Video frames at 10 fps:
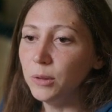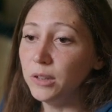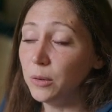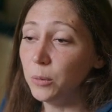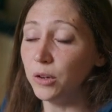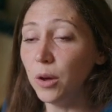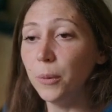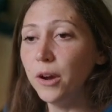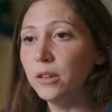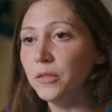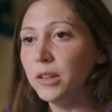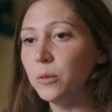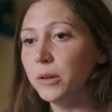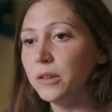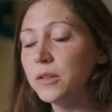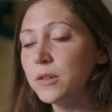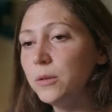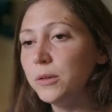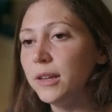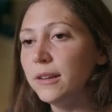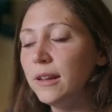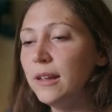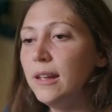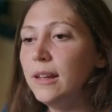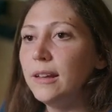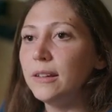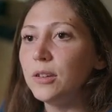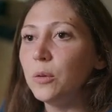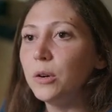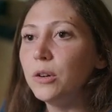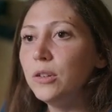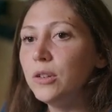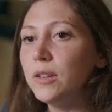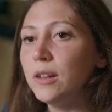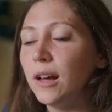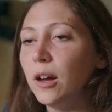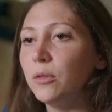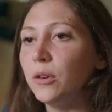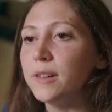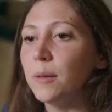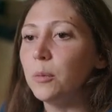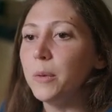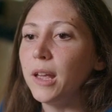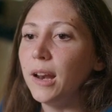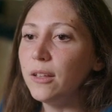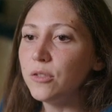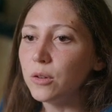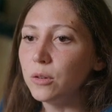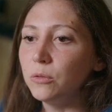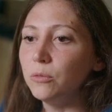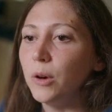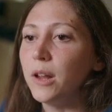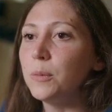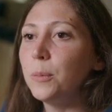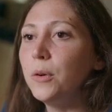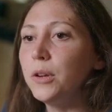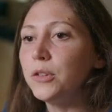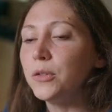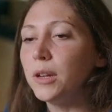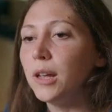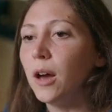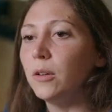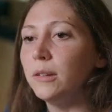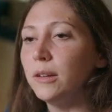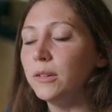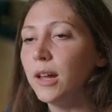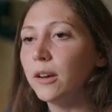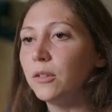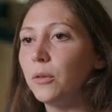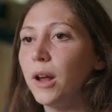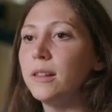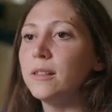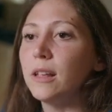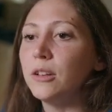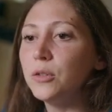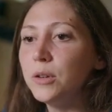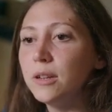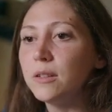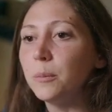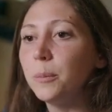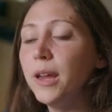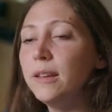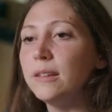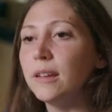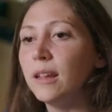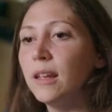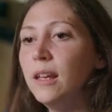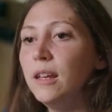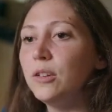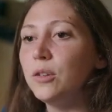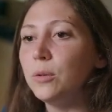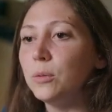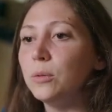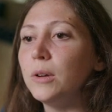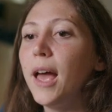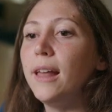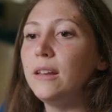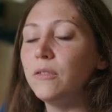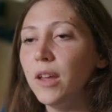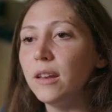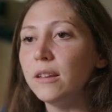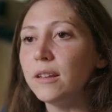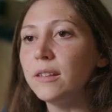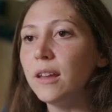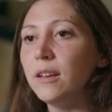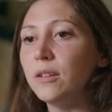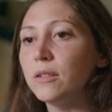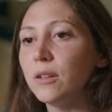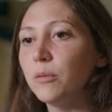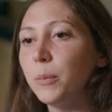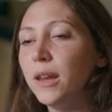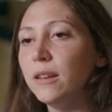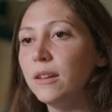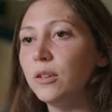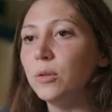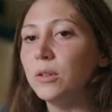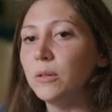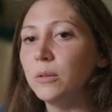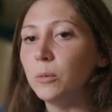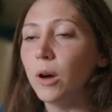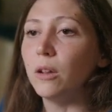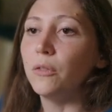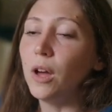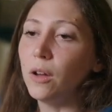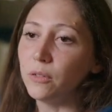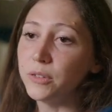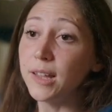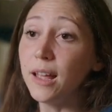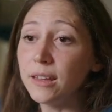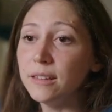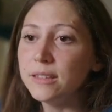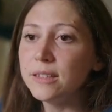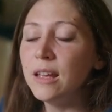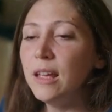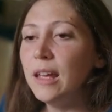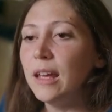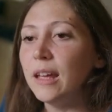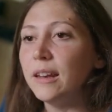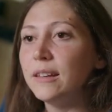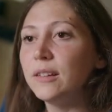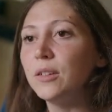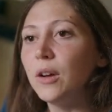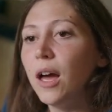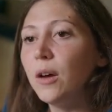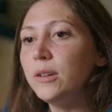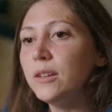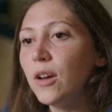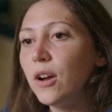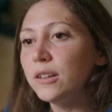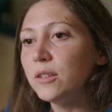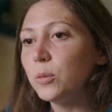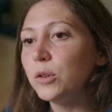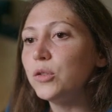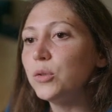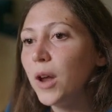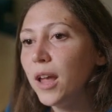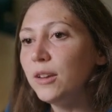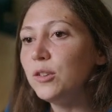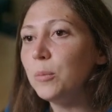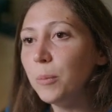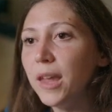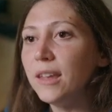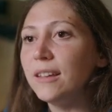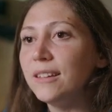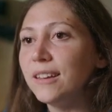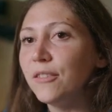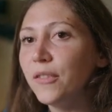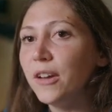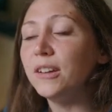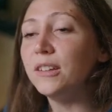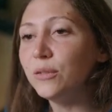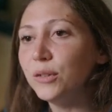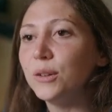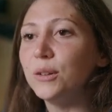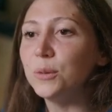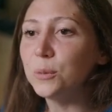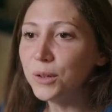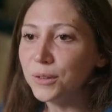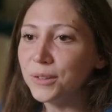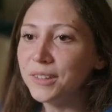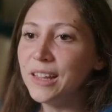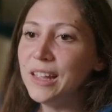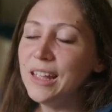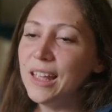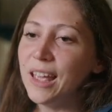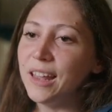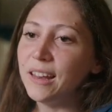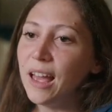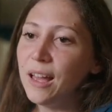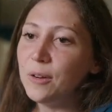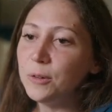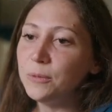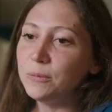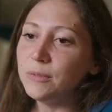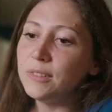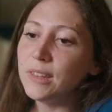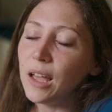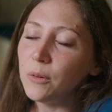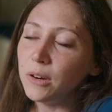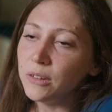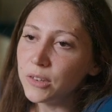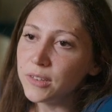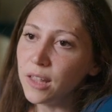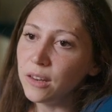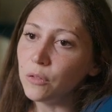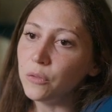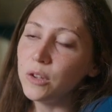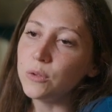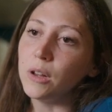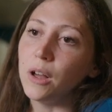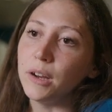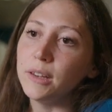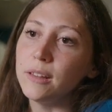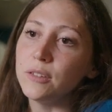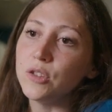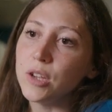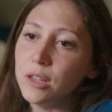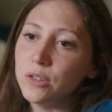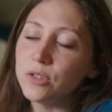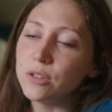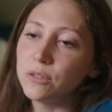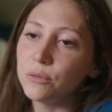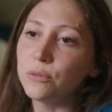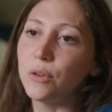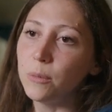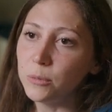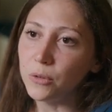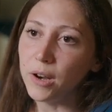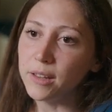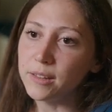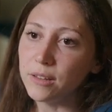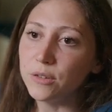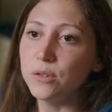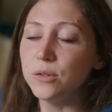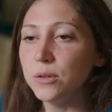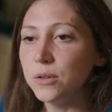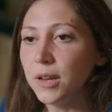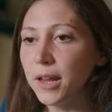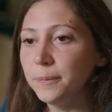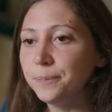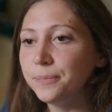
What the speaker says: they were not part of it, they were excluded. So we're going to see how, for example, Michelangelo writes poetry, how Leonardo writes a treatise on painting to elevate the status of painting to the one of science. And so how these artists were trying to make it in a very difficult world, and how our understanding of visual arts has changed from the Renaissance to today.